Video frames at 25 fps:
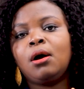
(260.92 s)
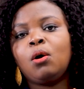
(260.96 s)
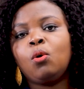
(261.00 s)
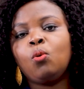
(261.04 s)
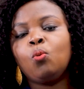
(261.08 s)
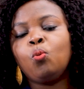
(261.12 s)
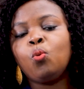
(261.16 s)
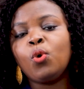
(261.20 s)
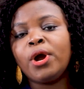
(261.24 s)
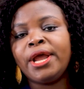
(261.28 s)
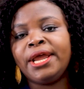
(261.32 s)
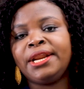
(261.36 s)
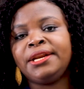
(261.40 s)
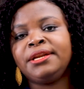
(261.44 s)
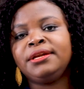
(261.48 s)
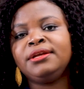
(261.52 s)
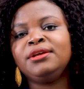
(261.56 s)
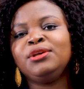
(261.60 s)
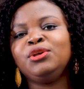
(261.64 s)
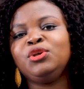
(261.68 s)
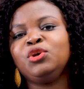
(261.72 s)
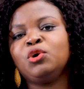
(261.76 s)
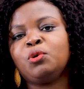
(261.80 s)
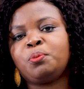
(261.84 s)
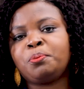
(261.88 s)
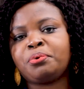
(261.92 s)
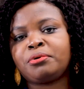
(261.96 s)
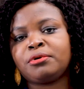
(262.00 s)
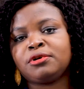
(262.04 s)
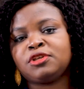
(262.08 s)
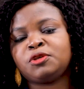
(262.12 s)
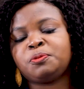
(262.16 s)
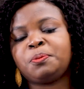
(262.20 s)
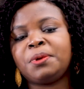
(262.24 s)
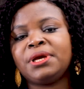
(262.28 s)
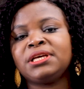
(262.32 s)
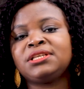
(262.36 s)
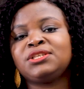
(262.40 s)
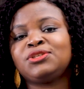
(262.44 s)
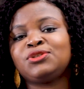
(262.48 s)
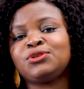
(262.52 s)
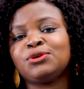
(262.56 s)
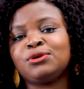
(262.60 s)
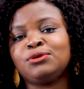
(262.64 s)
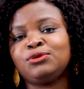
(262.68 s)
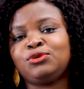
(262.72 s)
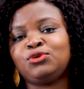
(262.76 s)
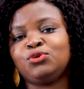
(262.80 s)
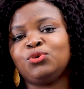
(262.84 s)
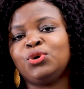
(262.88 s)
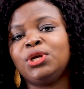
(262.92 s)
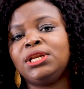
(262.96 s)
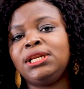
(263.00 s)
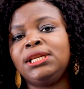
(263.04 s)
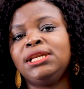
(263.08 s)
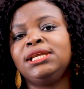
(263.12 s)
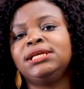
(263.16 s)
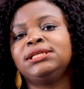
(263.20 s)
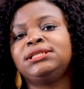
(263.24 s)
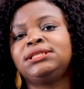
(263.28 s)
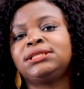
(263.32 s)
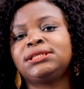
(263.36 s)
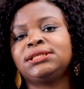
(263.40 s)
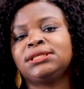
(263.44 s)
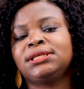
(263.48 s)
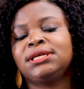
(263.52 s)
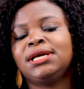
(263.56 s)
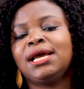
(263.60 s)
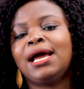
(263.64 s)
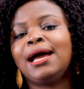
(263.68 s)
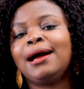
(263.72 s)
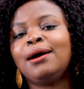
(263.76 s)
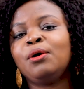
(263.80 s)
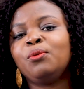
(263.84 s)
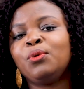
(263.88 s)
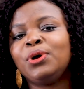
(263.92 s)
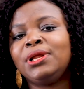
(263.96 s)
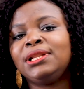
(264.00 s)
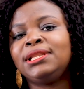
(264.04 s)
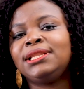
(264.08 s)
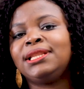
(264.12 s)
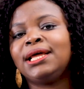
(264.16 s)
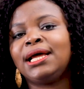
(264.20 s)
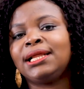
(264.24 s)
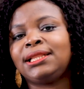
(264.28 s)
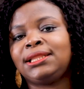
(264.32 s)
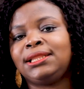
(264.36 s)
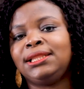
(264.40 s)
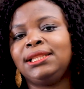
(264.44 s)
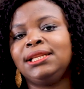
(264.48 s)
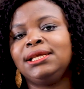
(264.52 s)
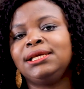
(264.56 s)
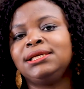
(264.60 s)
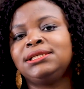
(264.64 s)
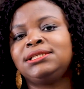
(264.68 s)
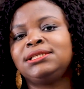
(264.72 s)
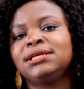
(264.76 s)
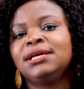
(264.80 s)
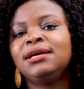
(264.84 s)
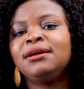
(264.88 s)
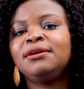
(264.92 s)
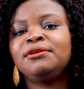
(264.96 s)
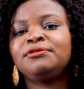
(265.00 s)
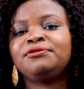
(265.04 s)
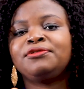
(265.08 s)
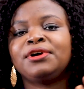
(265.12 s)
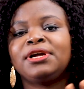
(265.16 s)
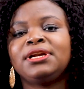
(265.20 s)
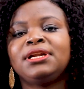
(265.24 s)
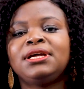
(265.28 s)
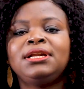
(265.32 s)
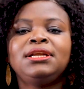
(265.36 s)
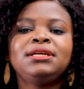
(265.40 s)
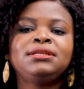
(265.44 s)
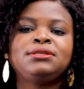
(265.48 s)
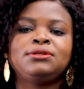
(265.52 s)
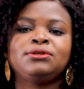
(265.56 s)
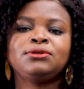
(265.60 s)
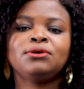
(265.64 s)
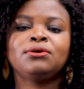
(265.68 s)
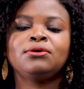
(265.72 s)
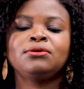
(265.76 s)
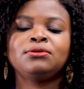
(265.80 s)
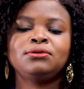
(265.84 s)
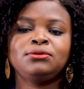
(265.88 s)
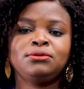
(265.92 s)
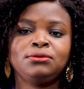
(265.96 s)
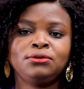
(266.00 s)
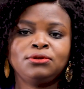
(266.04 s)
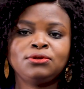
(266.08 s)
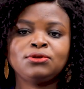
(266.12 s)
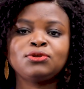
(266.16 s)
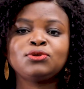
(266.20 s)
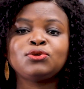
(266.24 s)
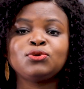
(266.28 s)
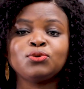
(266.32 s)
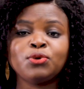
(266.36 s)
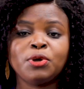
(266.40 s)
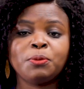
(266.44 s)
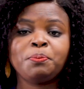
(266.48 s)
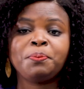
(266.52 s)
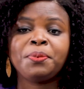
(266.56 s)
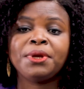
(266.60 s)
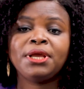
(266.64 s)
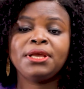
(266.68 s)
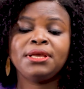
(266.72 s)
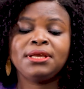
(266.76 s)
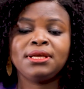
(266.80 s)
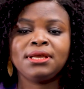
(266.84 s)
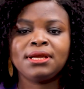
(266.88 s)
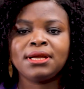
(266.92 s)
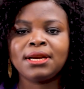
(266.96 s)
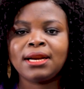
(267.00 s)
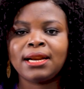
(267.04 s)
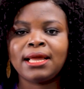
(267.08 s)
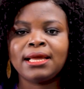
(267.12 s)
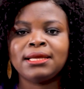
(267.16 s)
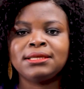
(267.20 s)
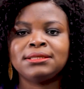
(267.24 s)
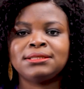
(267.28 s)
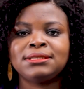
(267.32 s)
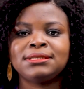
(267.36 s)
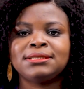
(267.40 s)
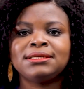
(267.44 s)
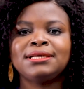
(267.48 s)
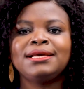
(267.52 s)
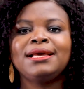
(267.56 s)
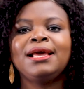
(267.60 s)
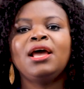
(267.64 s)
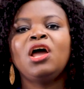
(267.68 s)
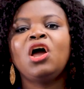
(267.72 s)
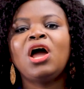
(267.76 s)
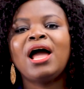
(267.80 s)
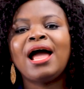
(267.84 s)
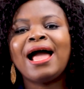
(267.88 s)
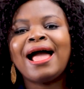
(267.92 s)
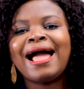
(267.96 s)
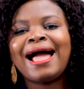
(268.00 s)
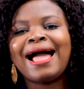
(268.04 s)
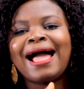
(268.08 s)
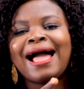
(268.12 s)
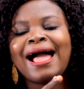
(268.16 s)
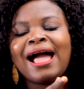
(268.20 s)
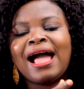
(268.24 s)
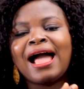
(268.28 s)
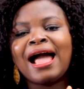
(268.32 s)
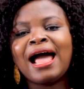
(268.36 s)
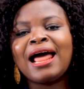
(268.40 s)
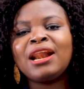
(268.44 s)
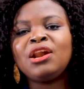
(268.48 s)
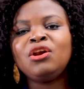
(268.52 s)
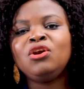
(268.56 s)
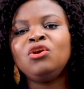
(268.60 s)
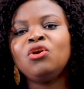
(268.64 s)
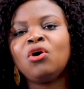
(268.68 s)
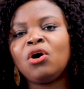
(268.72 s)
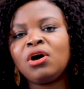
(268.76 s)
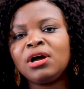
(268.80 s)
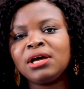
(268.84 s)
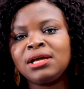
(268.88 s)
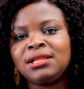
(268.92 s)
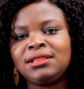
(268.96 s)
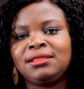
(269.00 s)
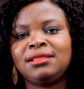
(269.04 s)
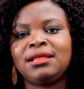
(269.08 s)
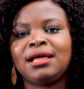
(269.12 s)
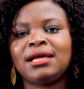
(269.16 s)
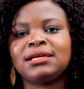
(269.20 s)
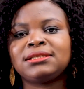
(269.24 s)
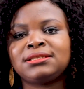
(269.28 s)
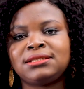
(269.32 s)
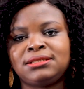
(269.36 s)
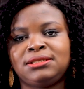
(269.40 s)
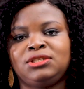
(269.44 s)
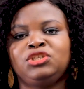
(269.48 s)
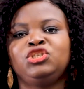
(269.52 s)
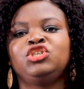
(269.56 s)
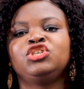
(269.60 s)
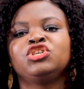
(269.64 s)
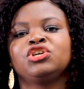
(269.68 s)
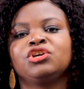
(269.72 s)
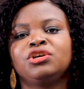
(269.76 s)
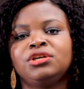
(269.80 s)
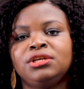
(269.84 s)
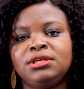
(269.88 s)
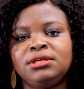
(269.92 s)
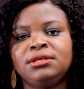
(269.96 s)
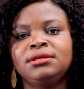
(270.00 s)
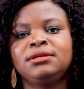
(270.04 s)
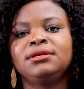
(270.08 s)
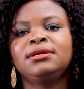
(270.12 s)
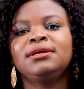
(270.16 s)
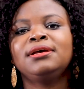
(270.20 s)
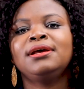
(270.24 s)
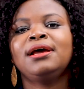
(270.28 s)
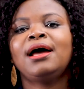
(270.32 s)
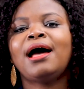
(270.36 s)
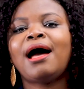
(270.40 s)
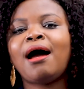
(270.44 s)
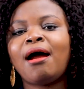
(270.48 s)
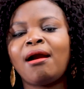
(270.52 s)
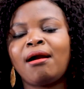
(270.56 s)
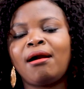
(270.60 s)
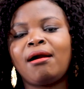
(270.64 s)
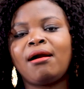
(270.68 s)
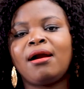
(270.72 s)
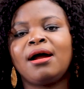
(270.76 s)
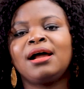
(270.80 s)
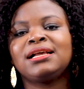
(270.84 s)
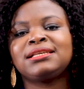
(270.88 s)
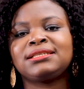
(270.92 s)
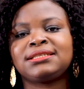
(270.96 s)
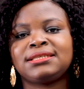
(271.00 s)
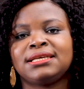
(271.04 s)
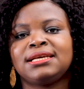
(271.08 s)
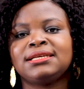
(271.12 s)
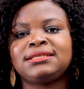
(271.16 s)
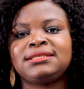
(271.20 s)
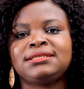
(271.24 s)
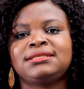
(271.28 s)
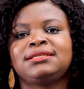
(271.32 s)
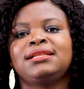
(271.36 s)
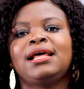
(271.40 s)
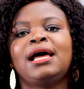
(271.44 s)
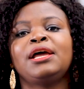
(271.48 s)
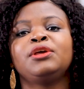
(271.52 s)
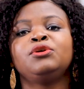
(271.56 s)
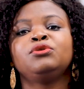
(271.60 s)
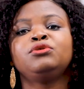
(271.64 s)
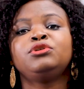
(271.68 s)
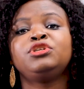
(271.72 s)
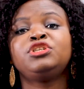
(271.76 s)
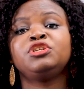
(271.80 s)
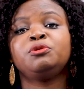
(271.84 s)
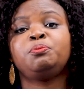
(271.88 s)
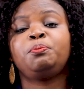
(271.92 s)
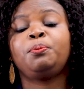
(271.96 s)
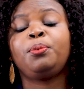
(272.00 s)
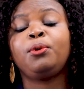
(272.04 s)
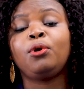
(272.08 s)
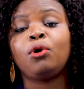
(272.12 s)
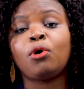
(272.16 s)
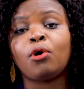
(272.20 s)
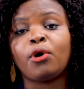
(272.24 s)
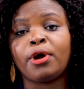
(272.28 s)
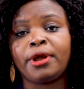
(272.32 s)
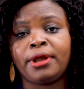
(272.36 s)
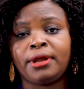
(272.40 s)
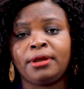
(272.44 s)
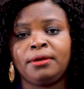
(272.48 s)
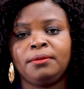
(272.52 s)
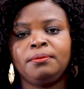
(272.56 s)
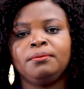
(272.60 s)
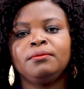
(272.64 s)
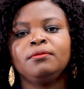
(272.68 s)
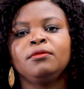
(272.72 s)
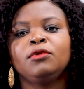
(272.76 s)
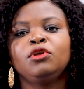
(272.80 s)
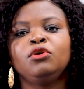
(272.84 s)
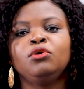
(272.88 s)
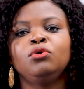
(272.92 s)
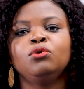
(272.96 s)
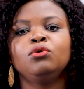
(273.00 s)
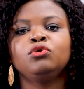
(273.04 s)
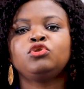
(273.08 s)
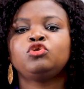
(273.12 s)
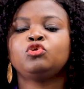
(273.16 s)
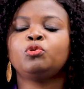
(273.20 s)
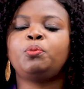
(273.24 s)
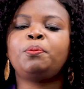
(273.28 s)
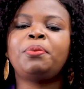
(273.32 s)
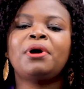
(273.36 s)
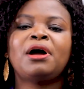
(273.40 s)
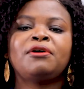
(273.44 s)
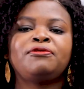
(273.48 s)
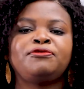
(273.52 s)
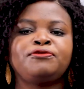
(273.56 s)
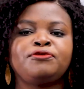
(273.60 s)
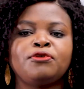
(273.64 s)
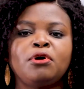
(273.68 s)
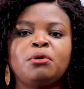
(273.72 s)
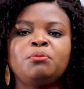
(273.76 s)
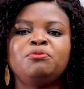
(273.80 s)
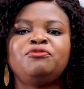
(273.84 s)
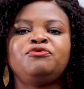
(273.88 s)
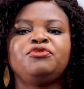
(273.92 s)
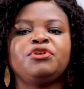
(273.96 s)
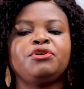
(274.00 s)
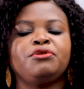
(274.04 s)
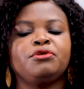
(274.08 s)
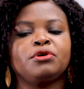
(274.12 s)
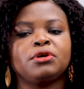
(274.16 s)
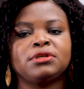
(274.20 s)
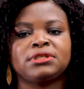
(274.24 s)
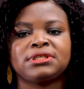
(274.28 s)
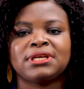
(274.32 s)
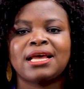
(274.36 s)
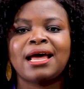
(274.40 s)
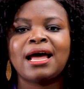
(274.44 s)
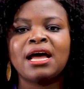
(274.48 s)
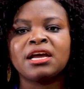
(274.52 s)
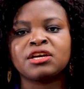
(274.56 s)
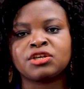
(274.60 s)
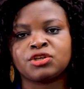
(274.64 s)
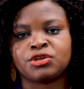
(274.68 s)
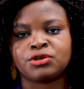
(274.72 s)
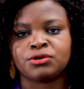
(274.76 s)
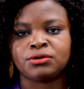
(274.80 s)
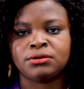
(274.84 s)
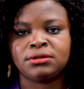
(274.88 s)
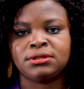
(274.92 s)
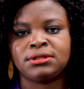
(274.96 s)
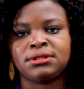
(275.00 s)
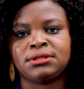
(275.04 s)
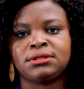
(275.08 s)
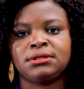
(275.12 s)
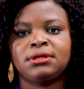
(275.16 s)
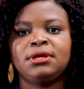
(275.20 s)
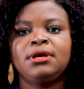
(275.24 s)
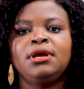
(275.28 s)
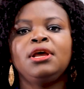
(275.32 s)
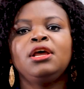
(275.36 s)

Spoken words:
when your prospect turns to a lead and when that lead finally turns to a paying client. Along that journey are assets that you deploy, to perform various actions